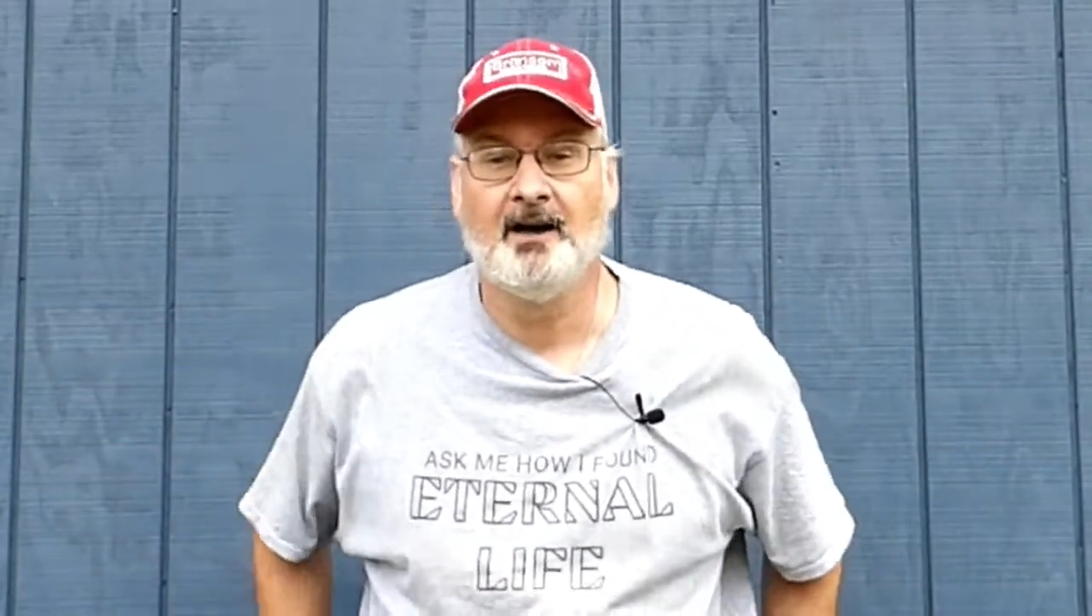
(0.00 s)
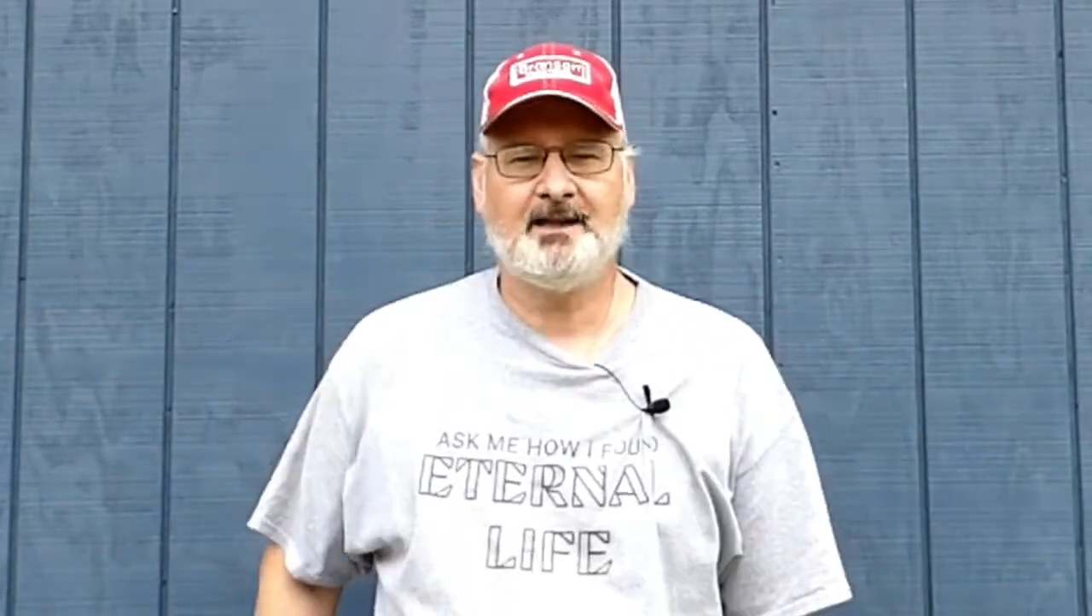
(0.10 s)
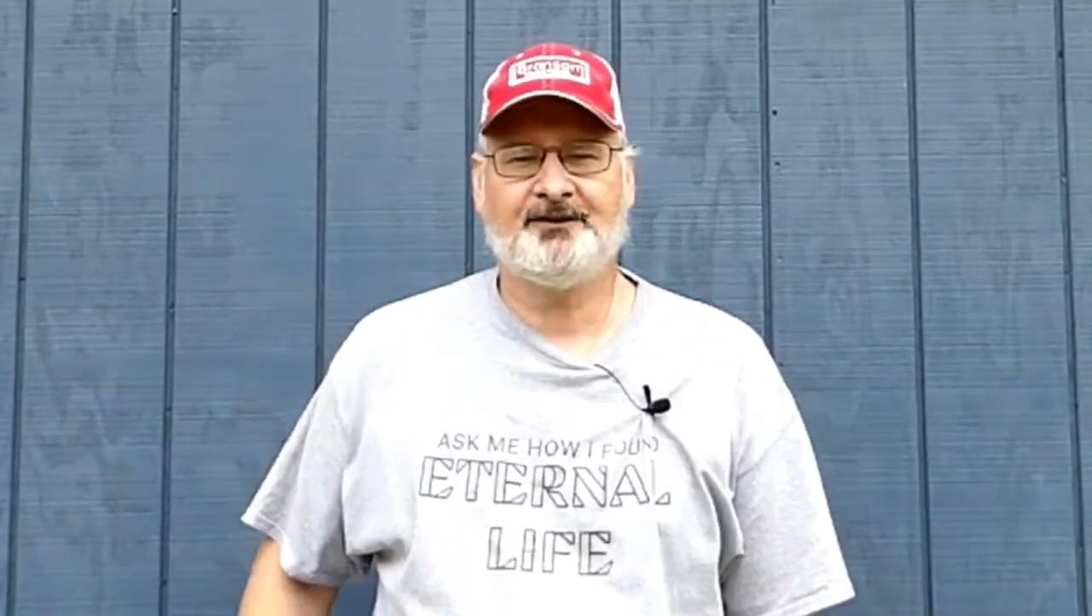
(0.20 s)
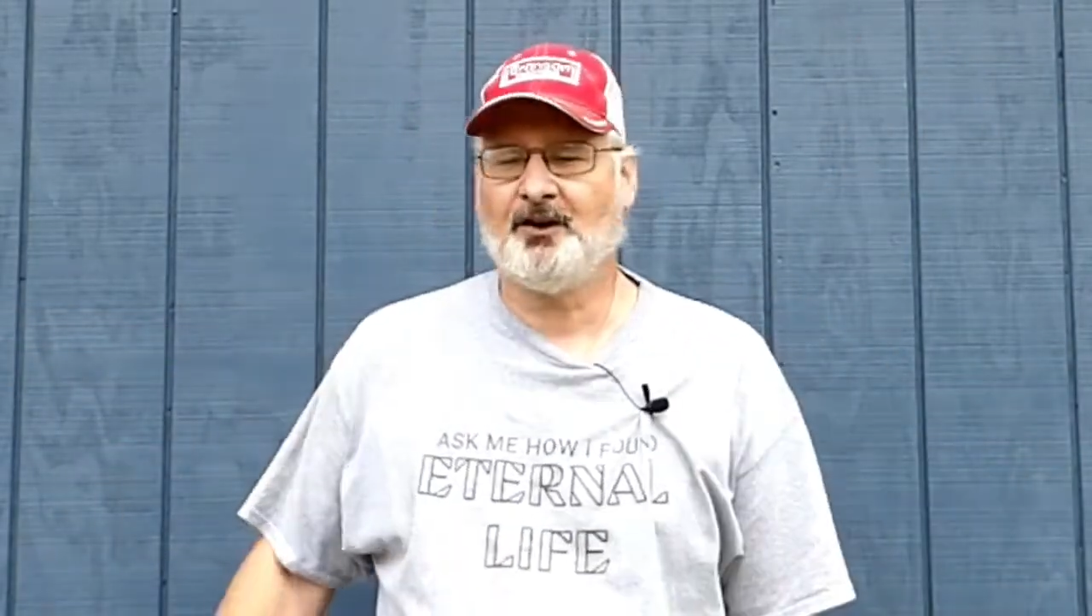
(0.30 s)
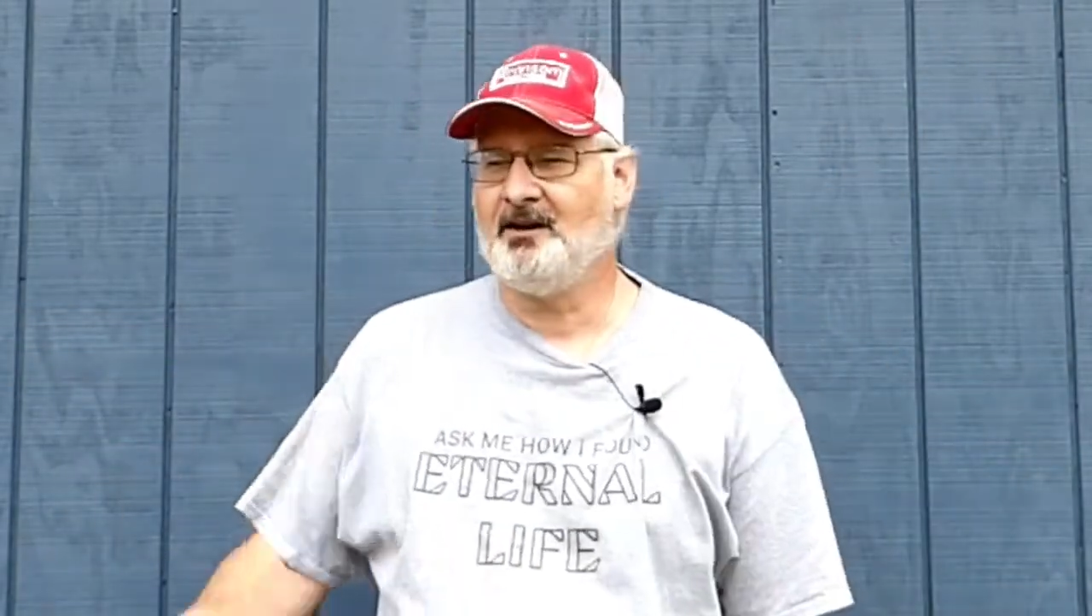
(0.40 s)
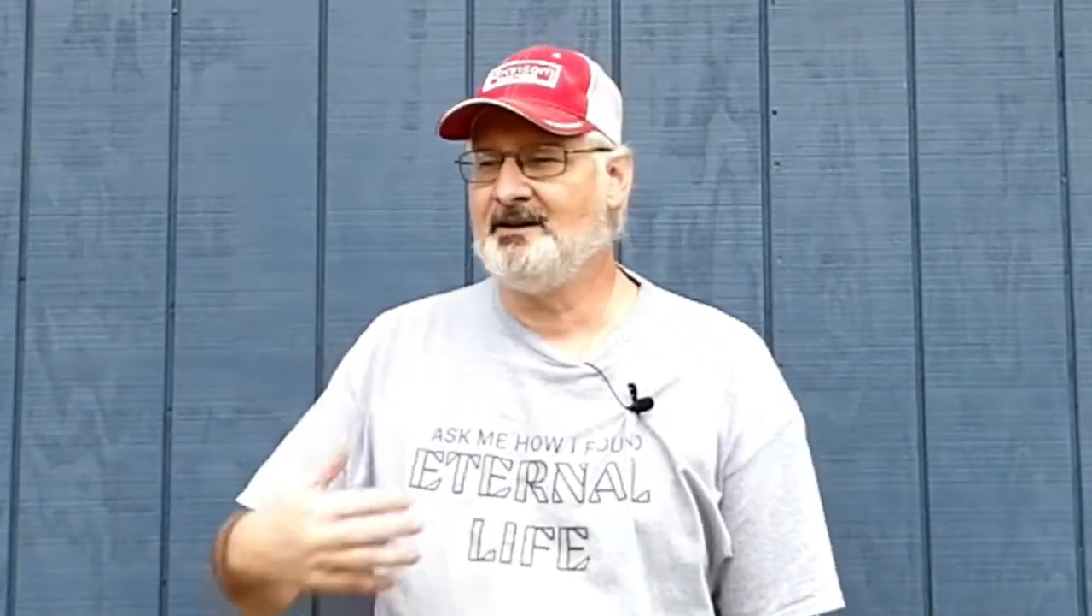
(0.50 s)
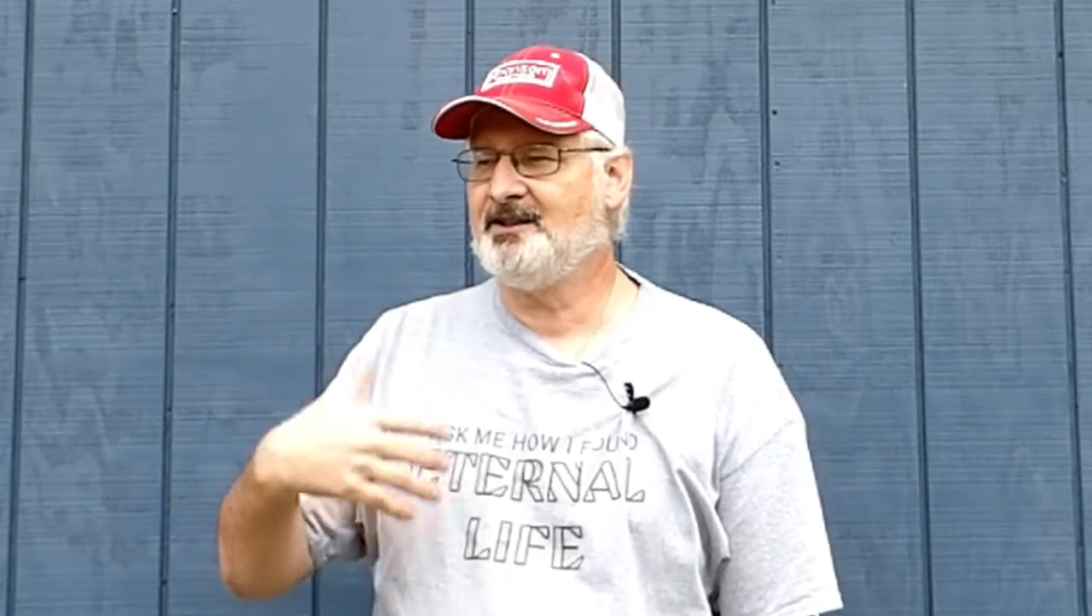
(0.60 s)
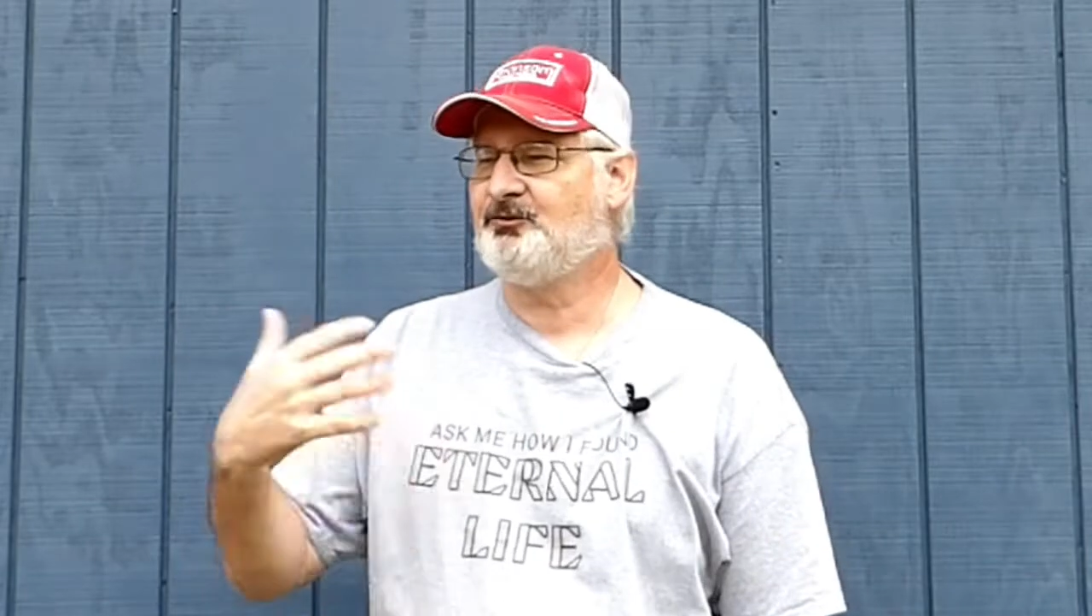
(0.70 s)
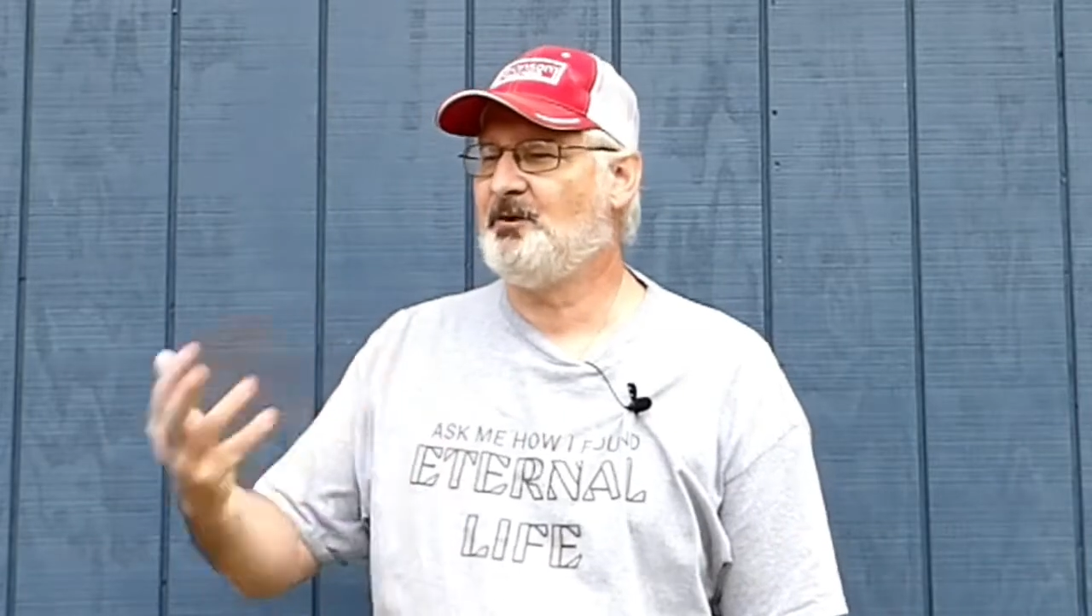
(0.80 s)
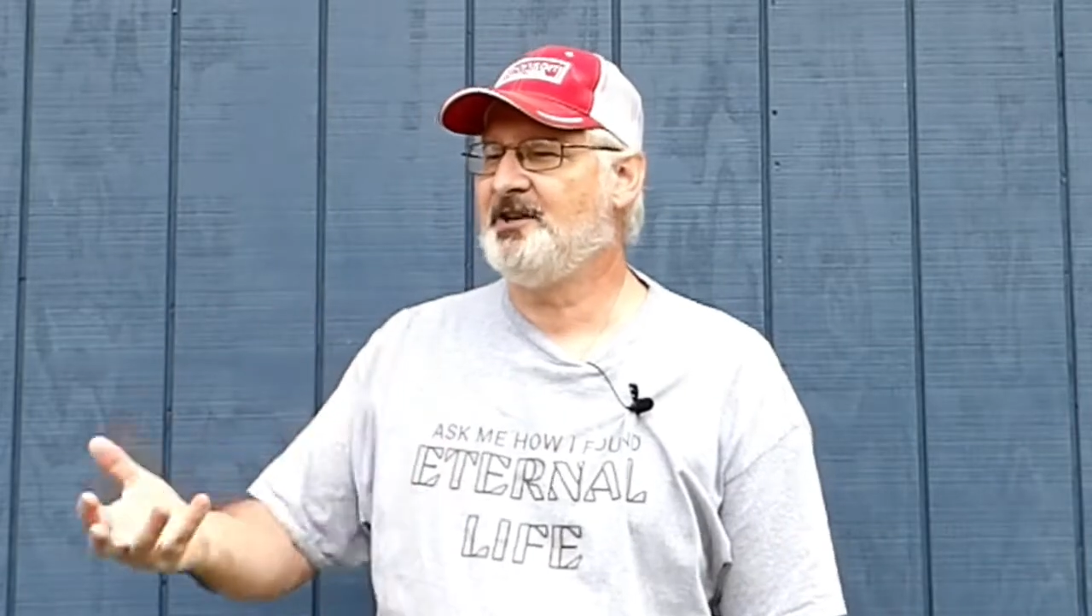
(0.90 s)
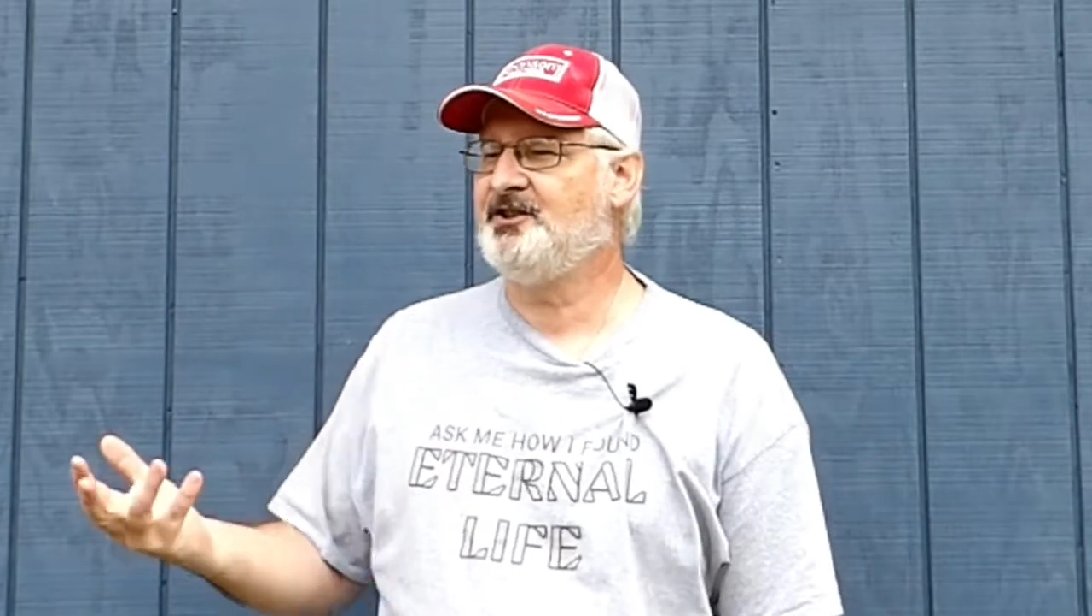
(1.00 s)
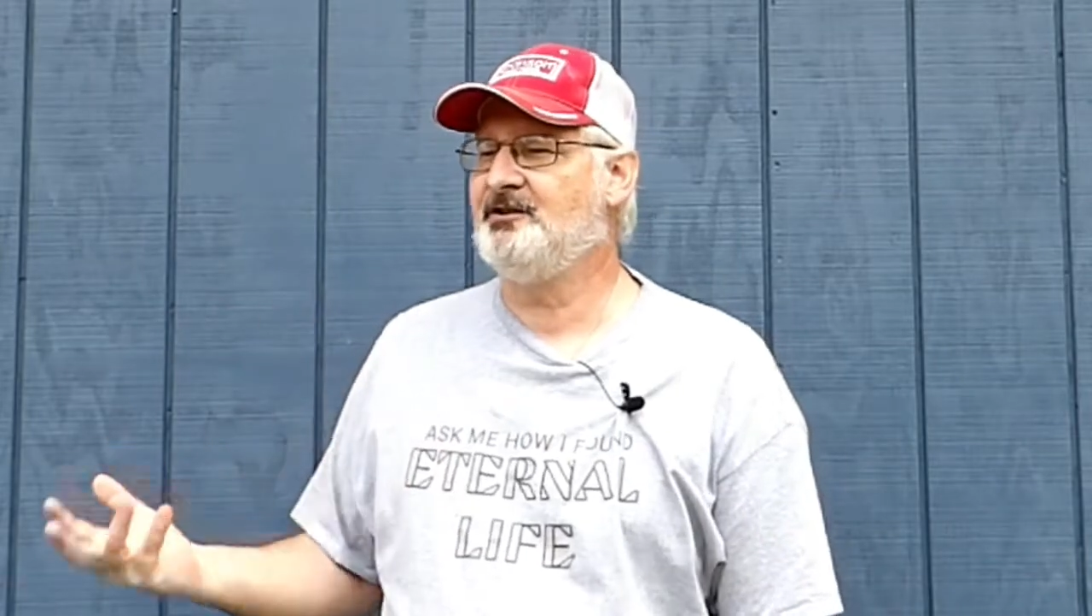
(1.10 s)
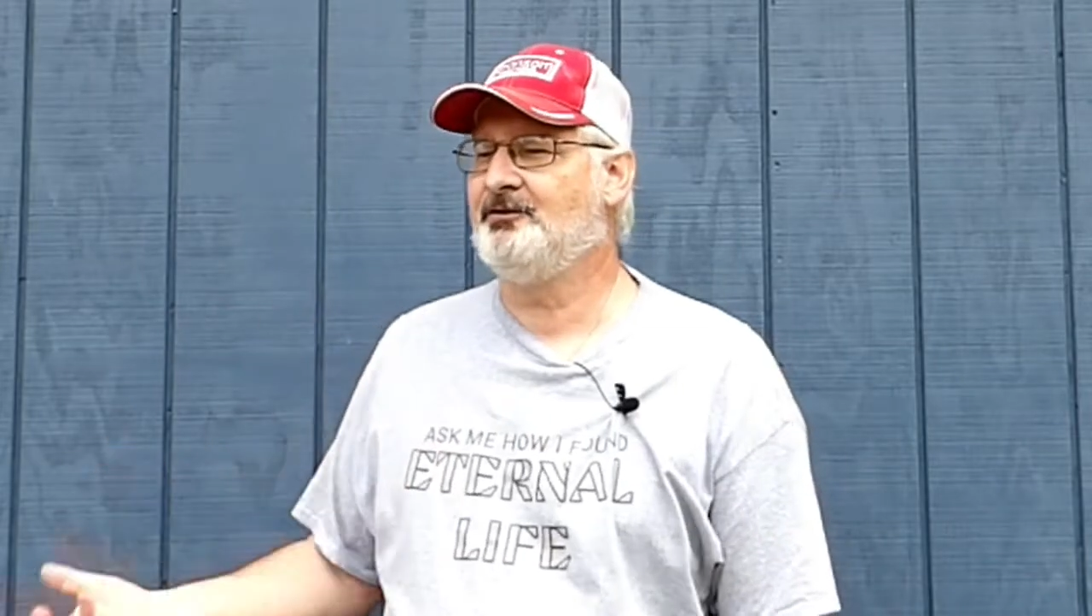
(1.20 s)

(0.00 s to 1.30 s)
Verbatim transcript: It's all an expression